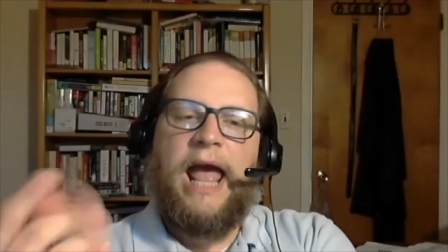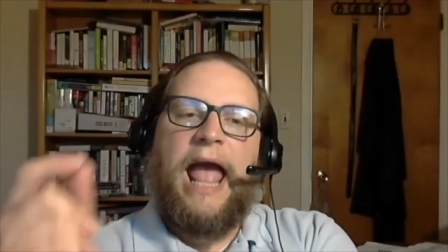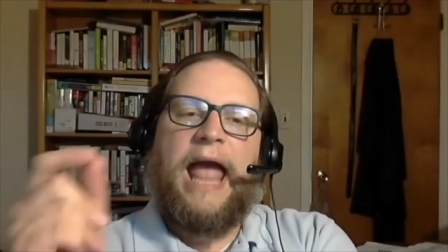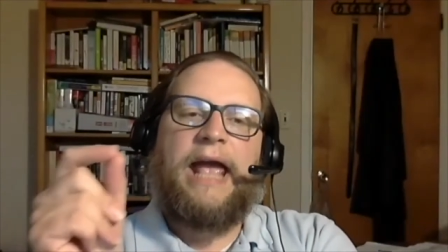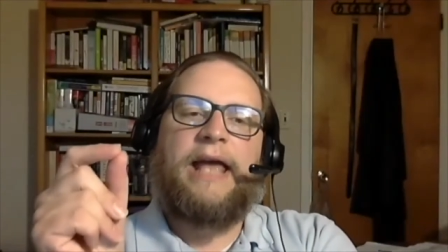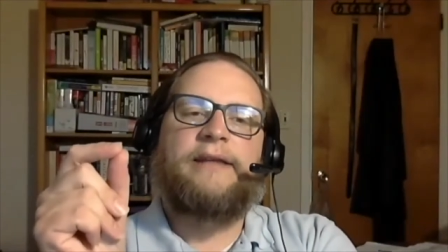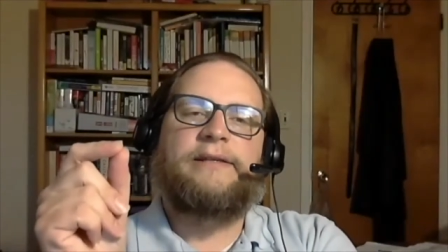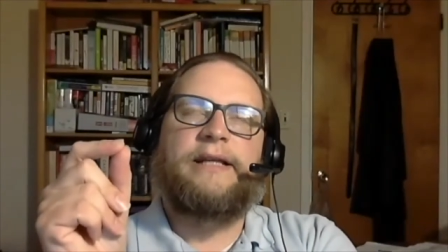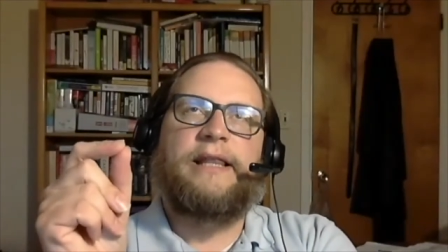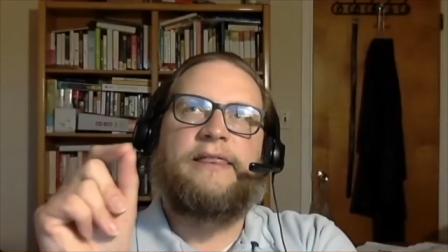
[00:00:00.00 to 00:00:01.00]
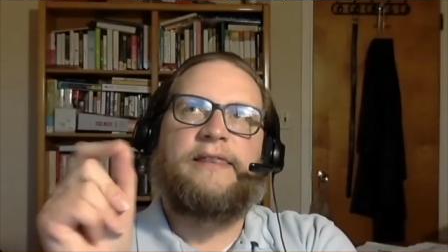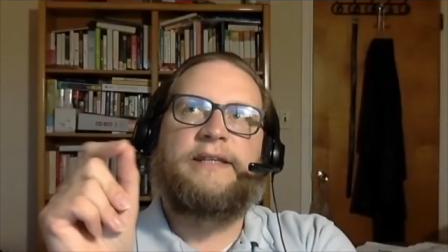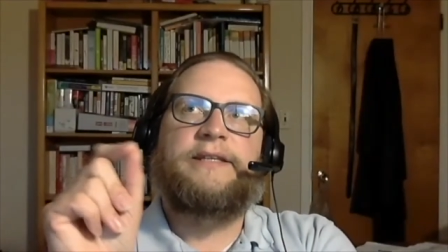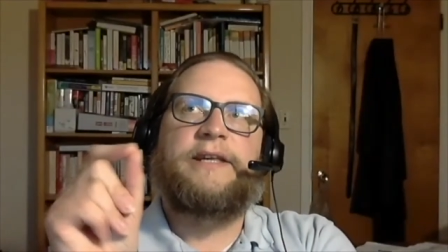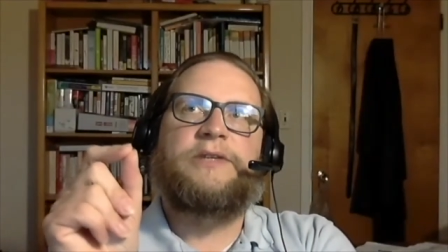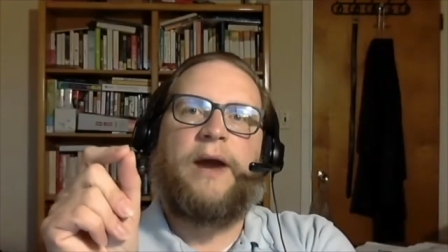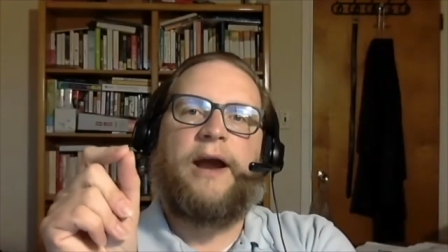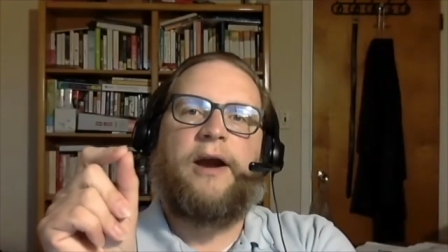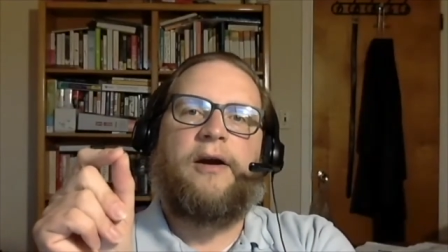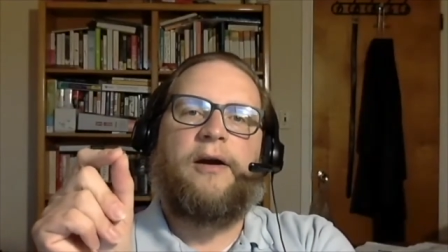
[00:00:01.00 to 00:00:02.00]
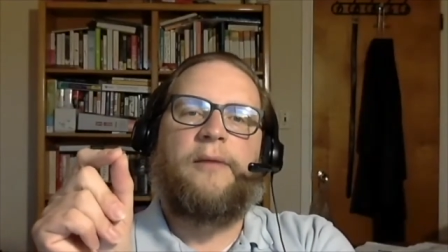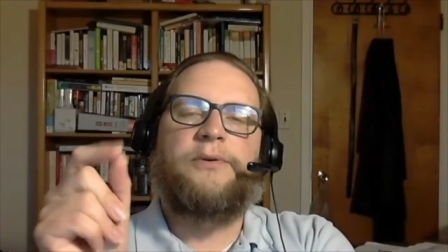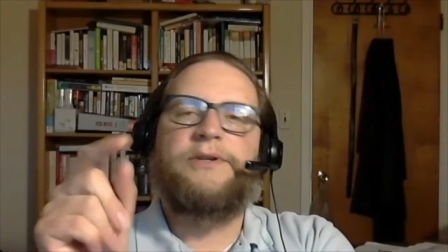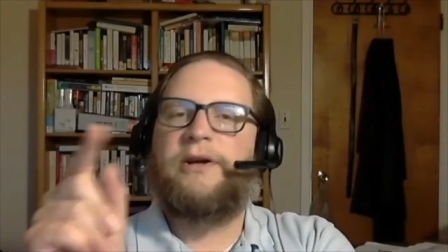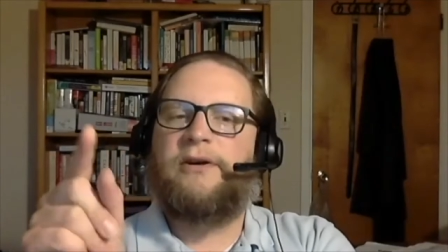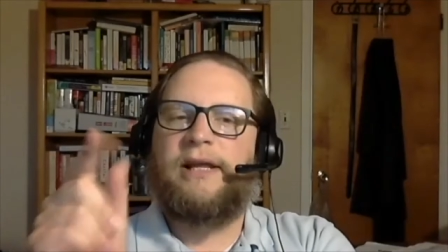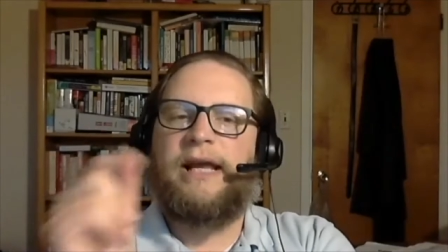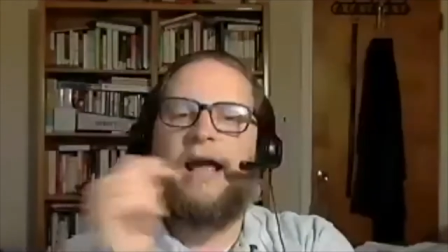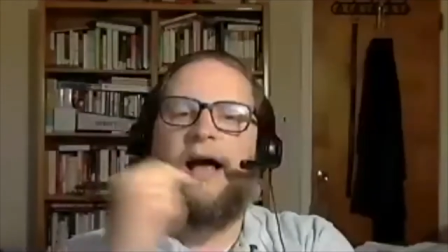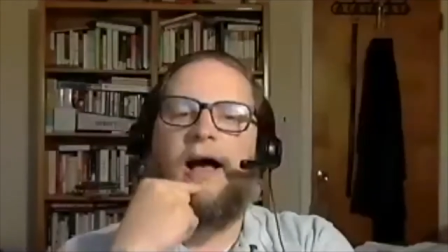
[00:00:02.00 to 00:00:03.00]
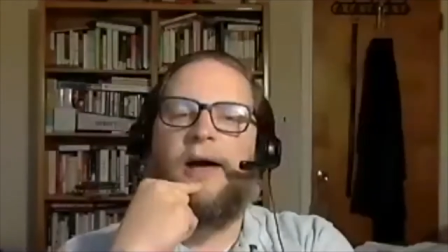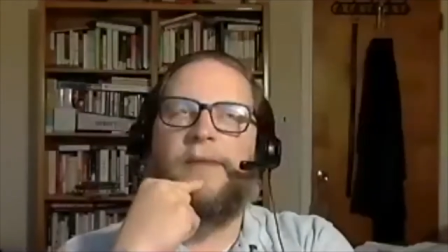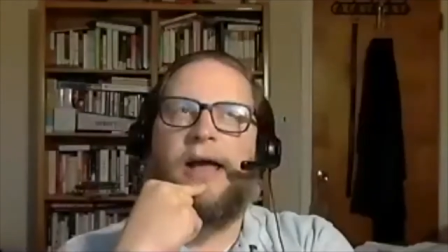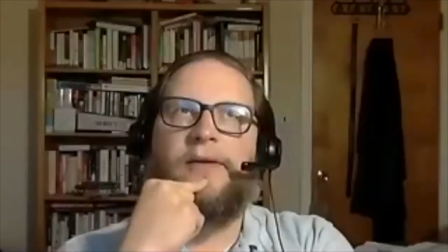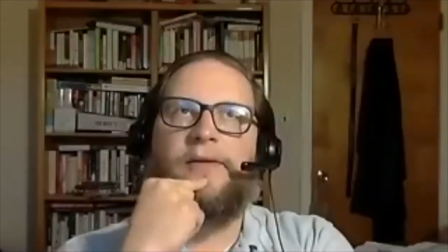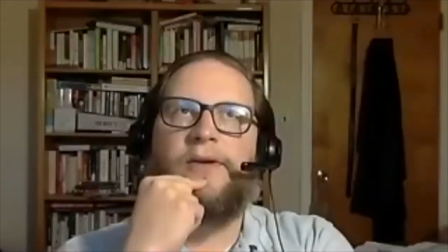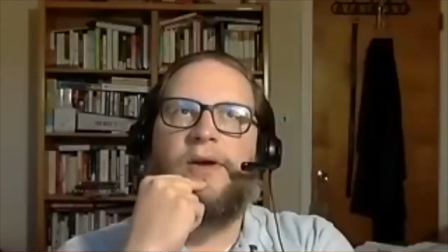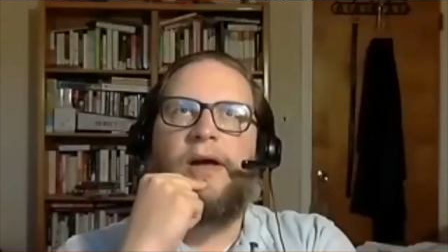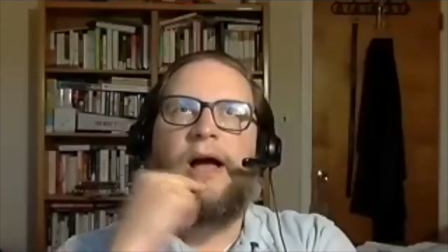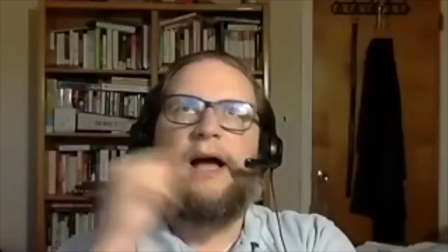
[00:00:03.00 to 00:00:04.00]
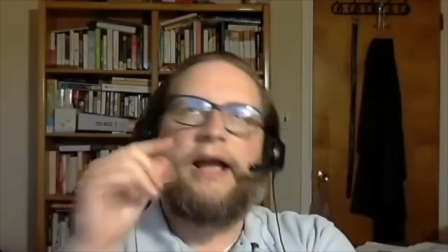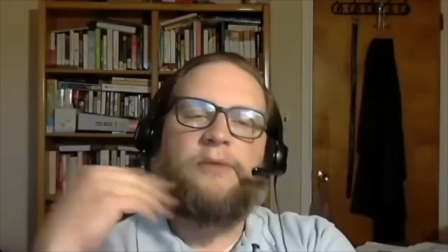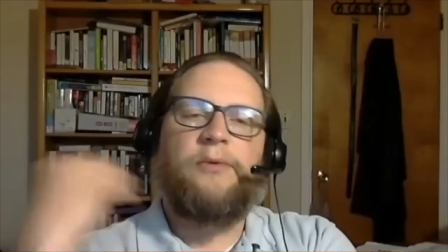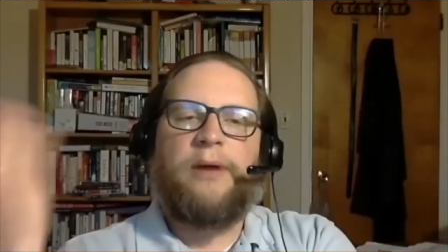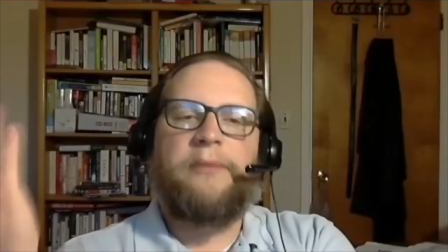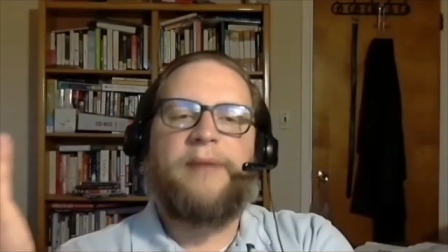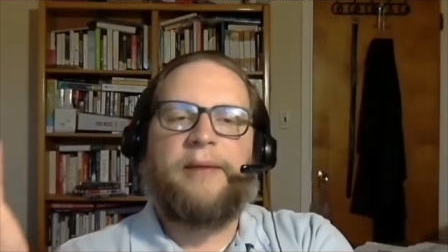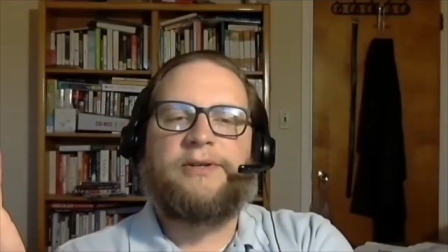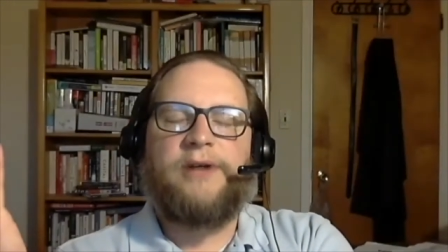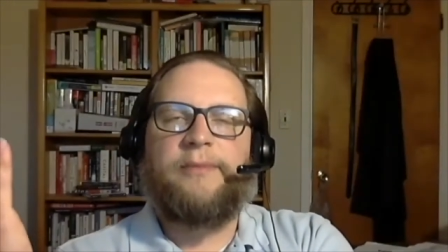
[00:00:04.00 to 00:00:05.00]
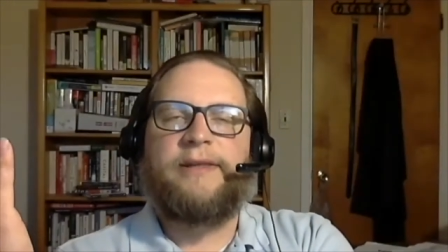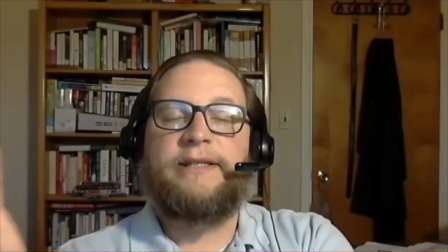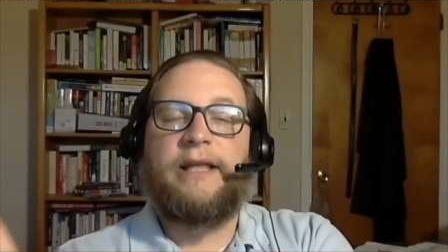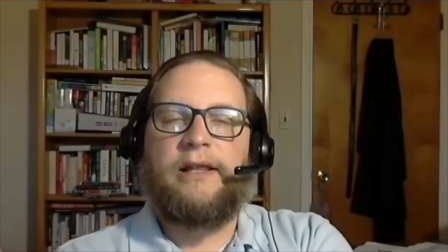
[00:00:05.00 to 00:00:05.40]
And this is where particularly, and again, we'll probably be able to talk about this